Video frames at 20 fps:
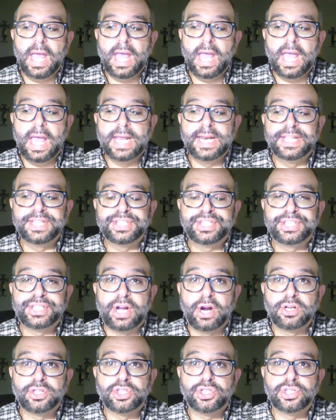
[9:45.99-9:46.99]
And it
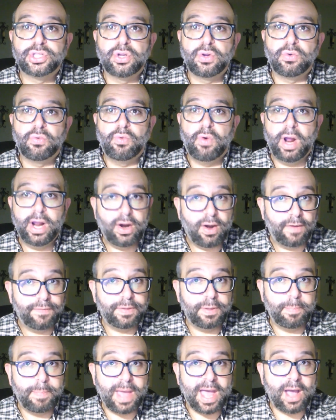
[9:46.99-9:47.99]
starts right off
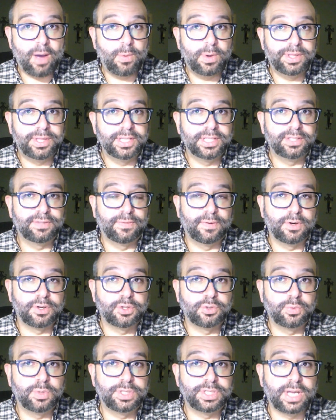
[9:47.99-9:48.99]
the bat with this
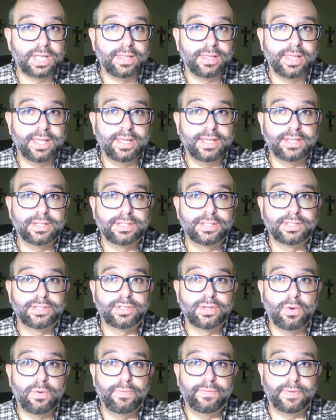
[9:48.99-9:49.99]
verse, which I think is
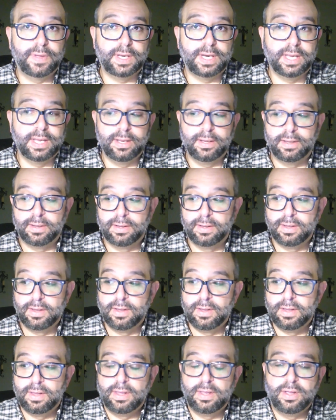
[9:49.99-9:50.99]
so fitting
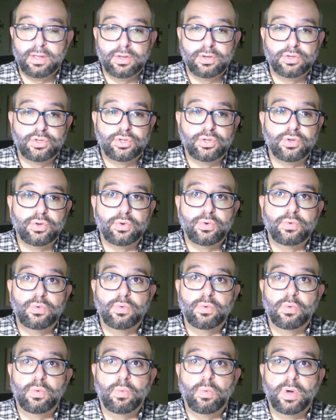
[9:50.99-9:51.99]
to
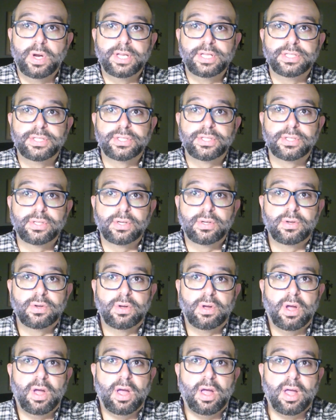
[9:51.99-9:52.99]
what is
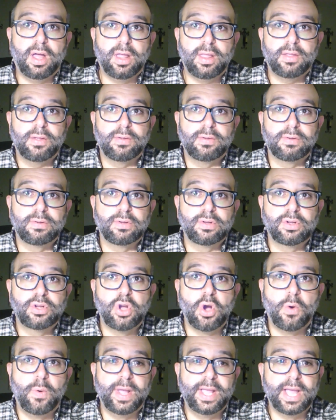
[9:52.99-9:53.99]

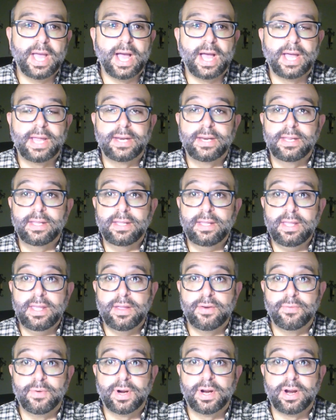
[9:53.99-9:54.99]
going on
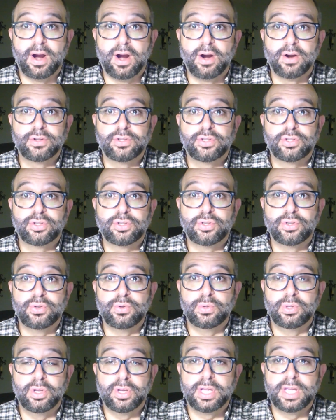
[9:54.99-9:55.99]
in regards
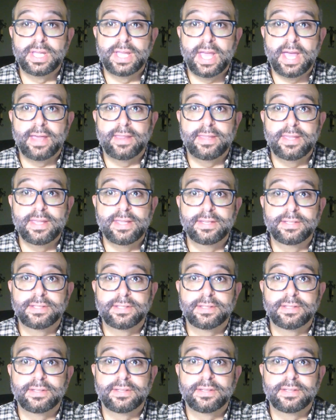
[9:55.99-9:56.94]
to looking at these